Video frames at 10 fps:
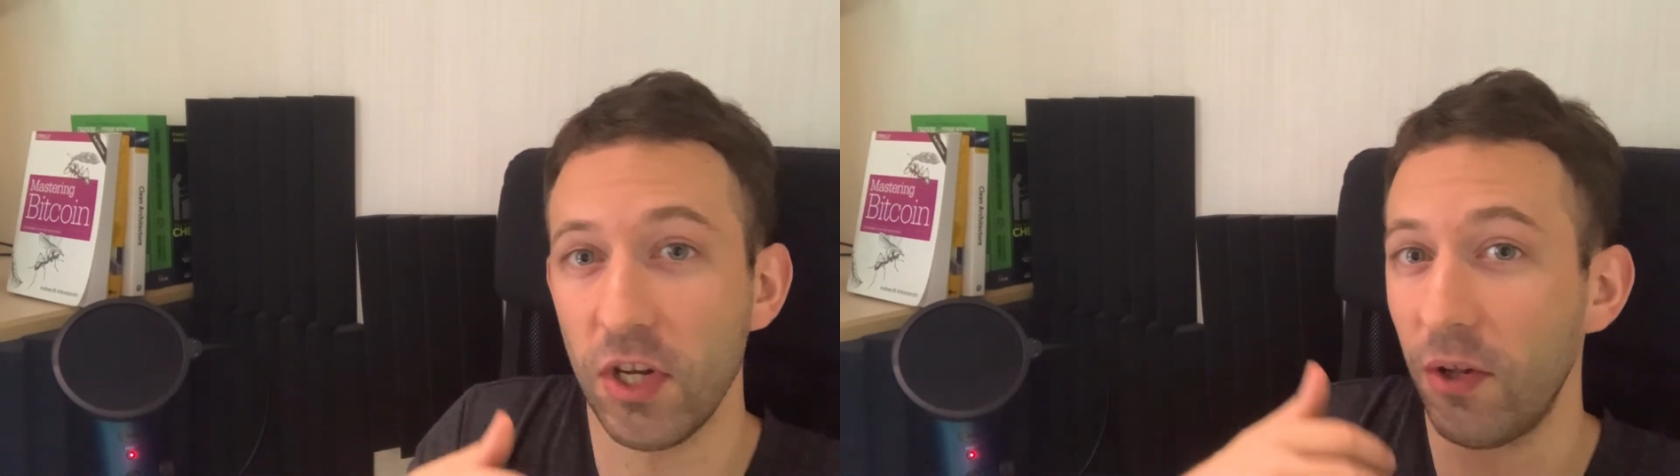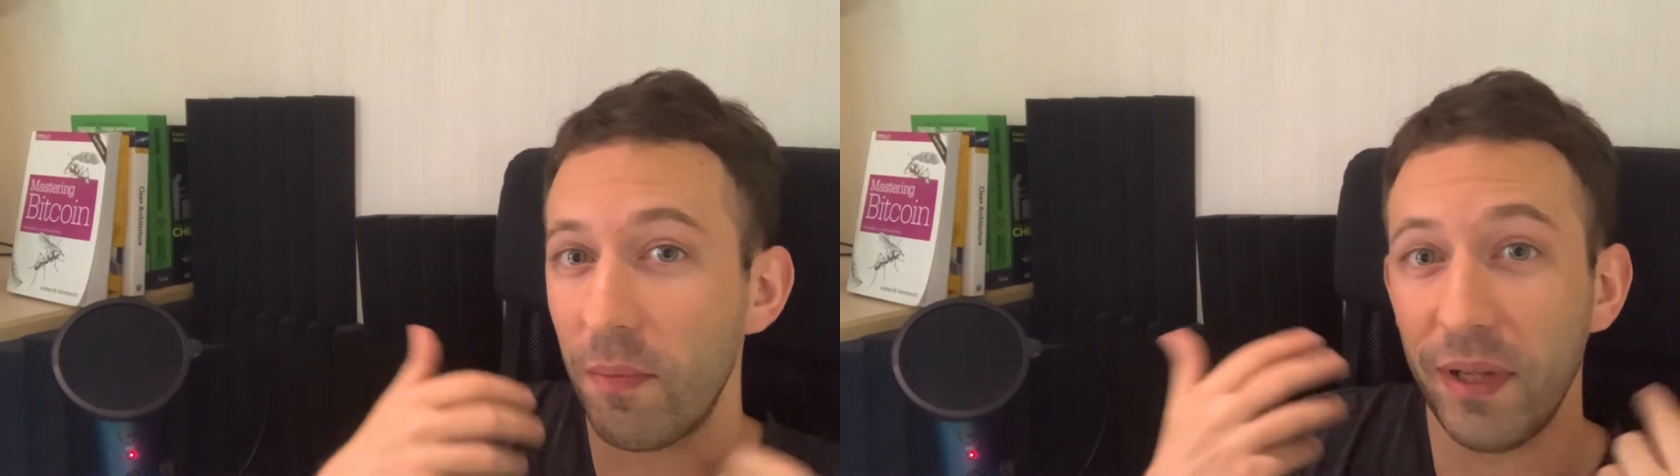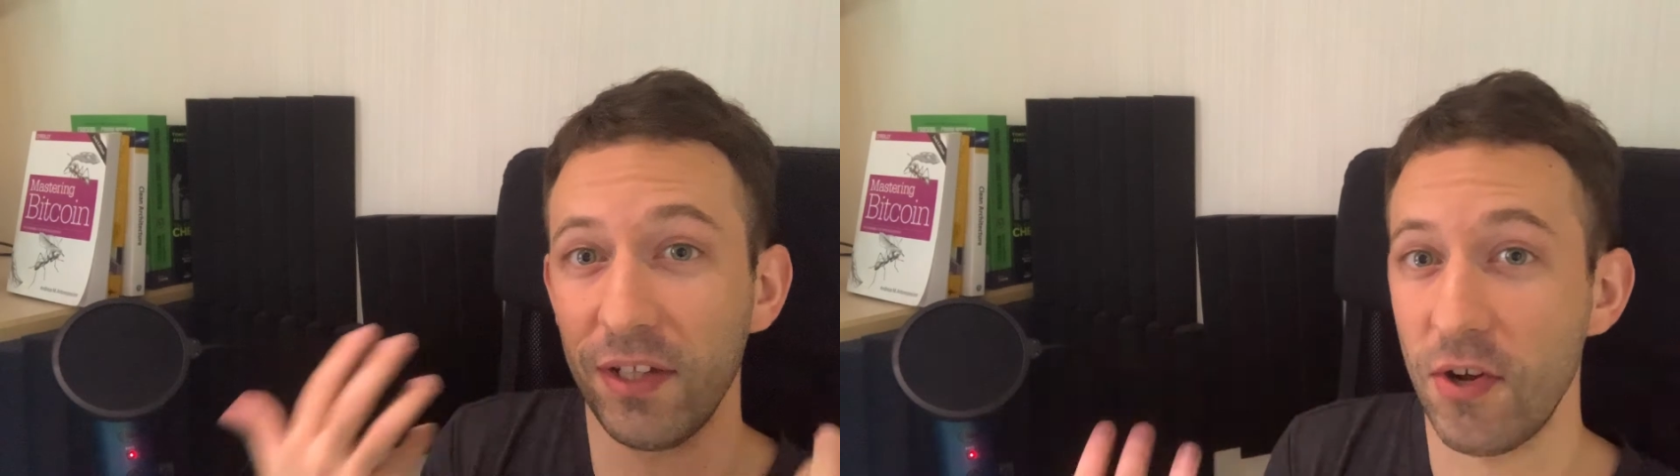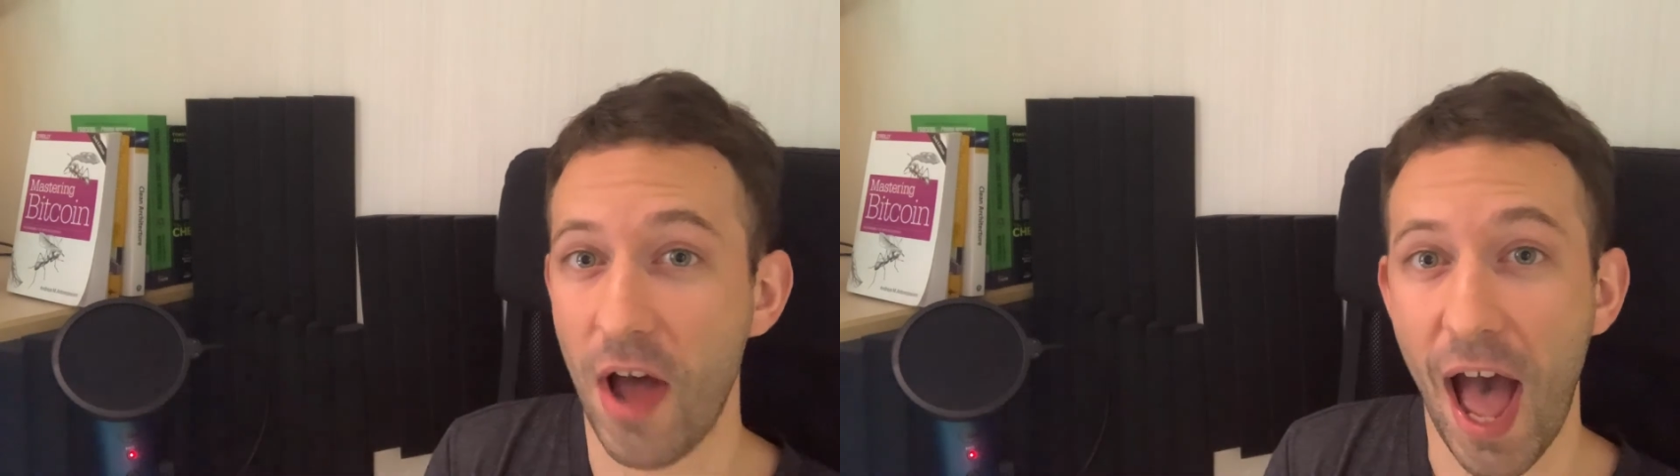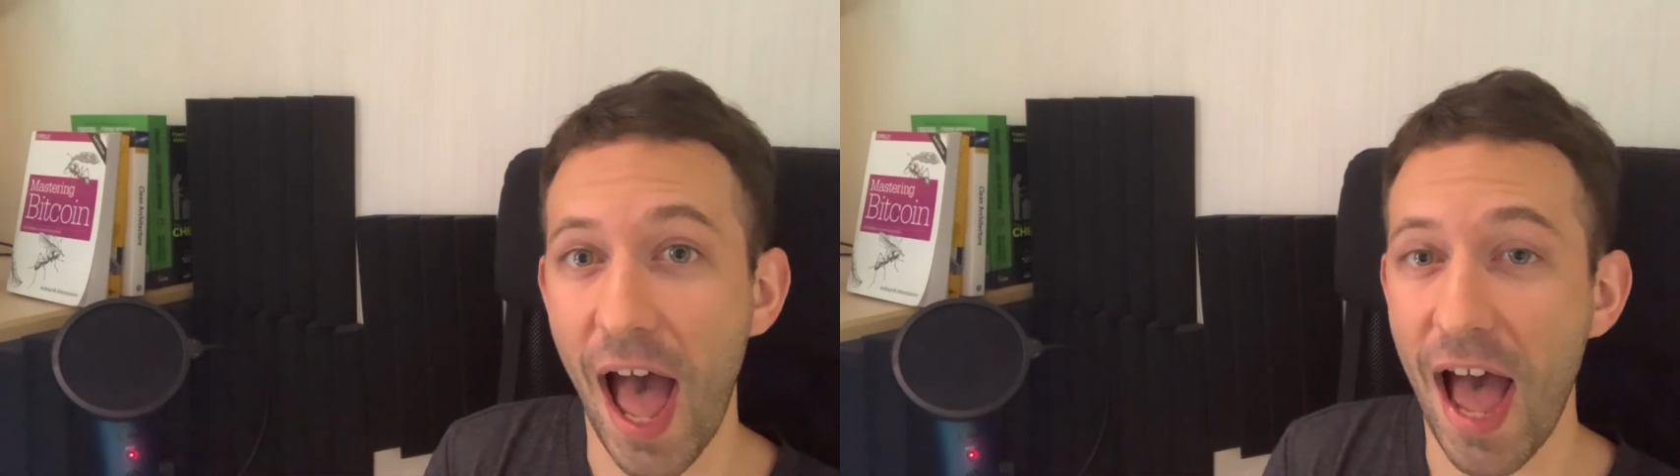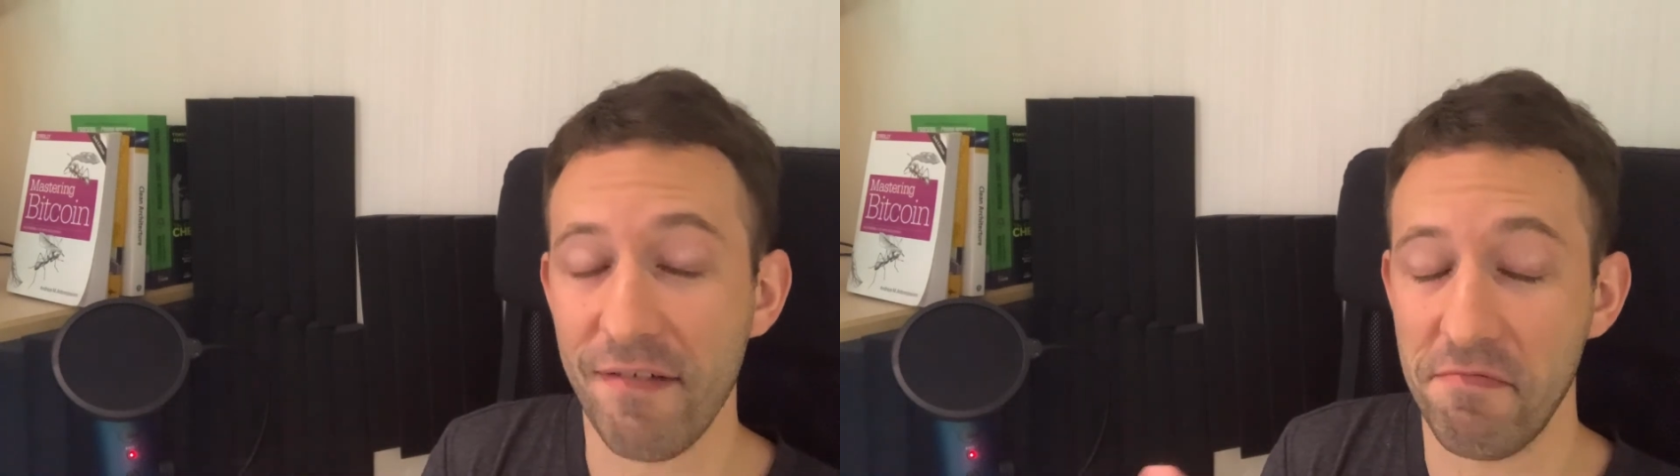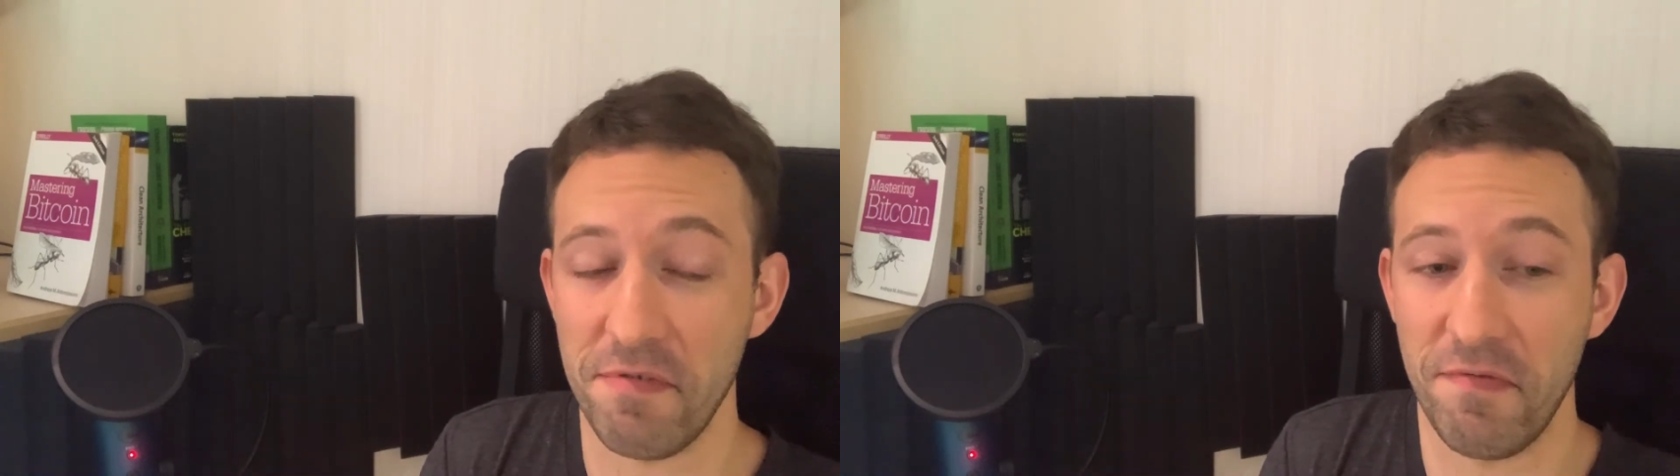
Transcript: dollar bill you have.